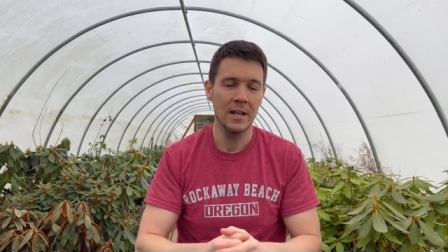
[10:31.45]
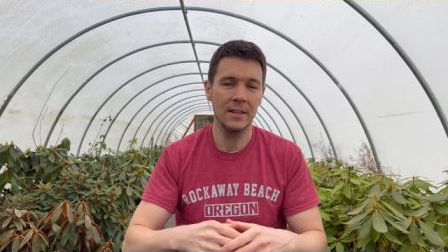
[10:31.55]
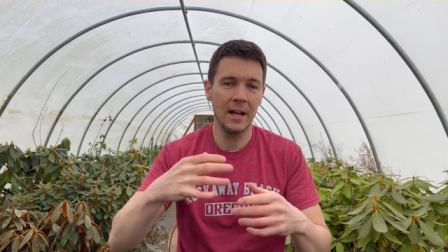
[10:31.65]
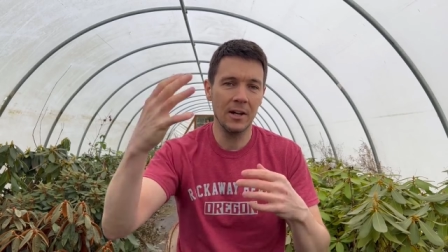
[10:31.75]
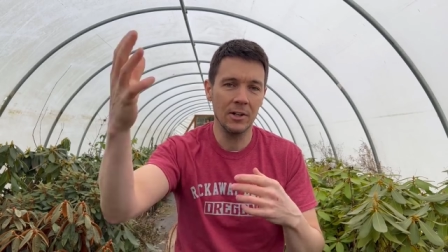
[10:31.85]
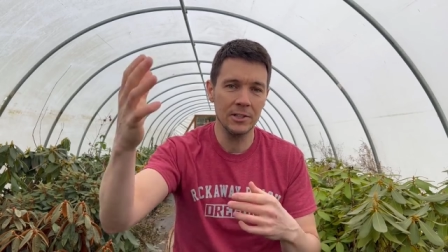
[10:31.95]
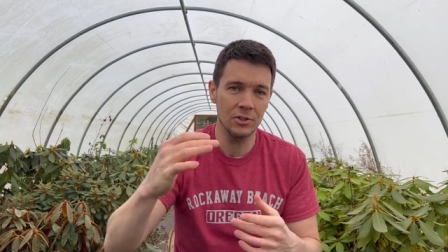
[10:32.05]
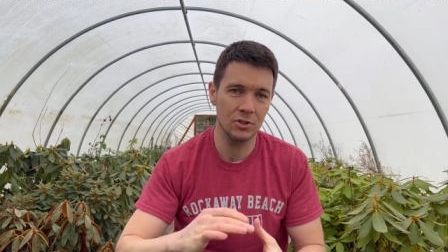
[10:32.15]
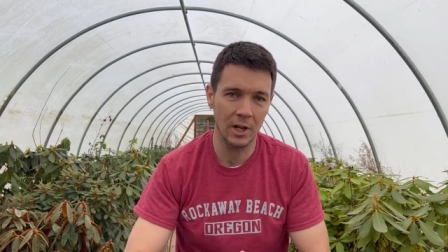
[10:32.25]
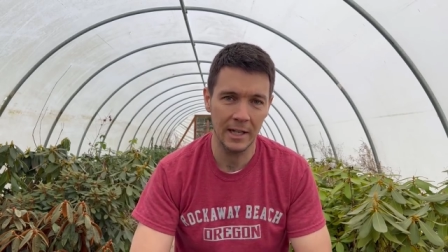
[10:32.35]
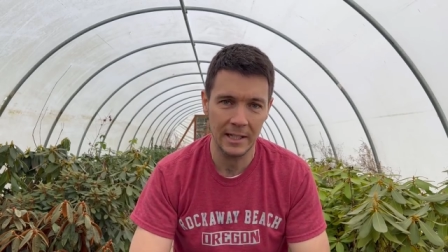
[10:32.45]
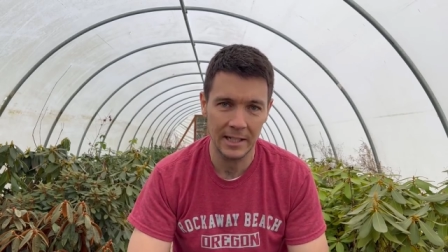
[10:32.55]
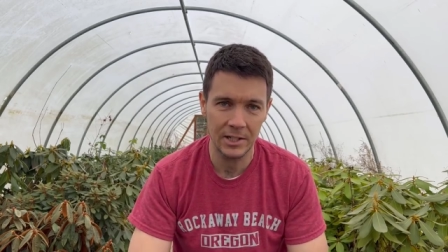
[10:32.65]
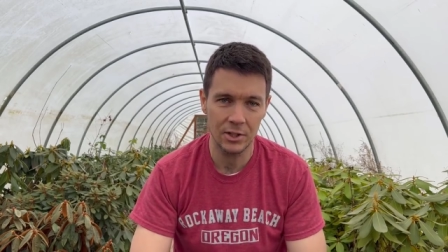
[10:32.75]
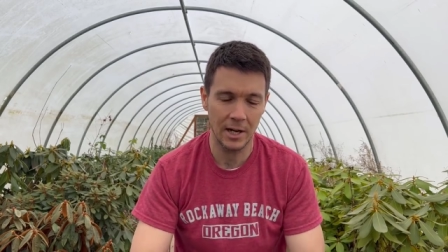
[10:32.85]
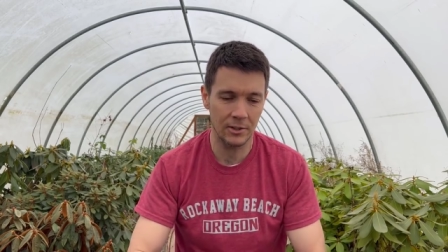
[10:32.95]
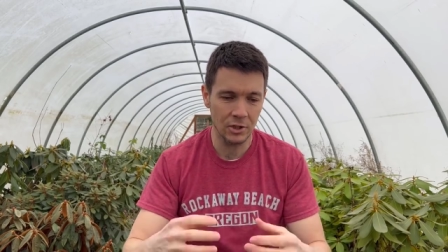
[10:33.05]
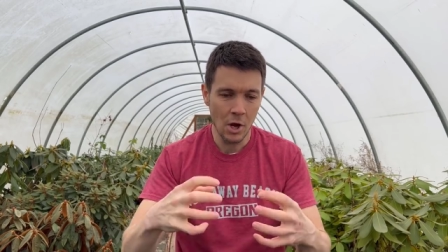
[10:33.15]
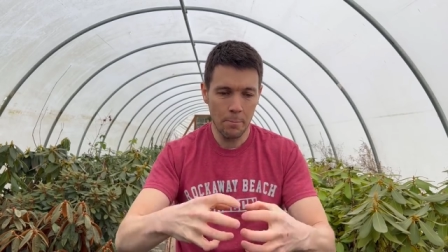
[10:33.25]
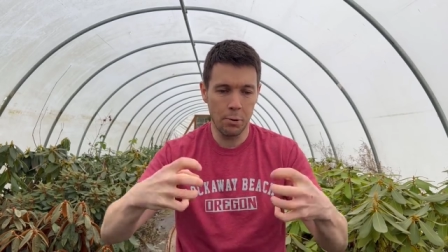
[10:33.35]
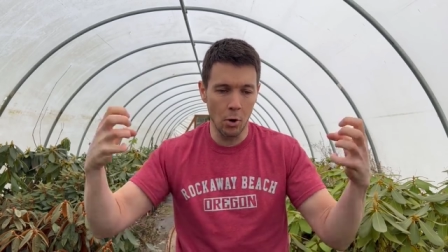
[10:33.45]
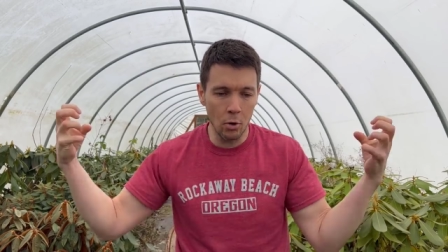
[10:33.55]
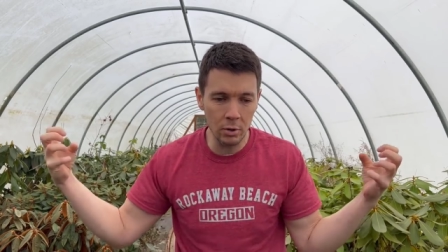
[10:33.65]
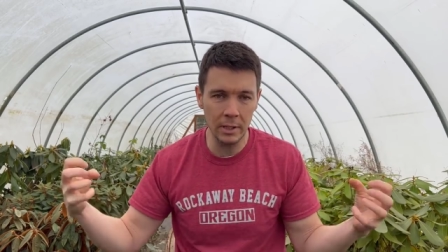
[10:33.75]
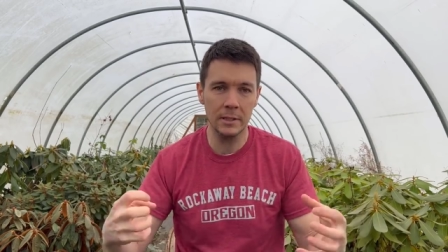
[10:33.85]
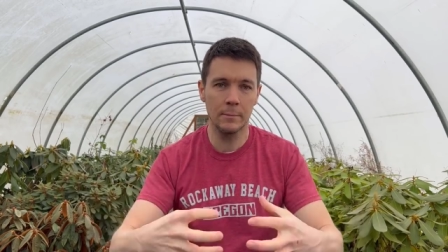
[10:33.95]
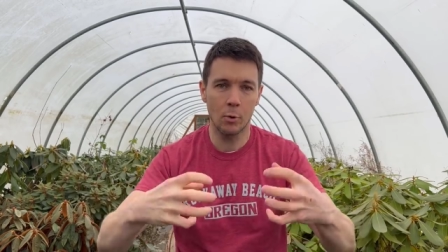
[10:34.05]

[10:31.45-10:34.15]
The air isn't dry like in your house, pulling the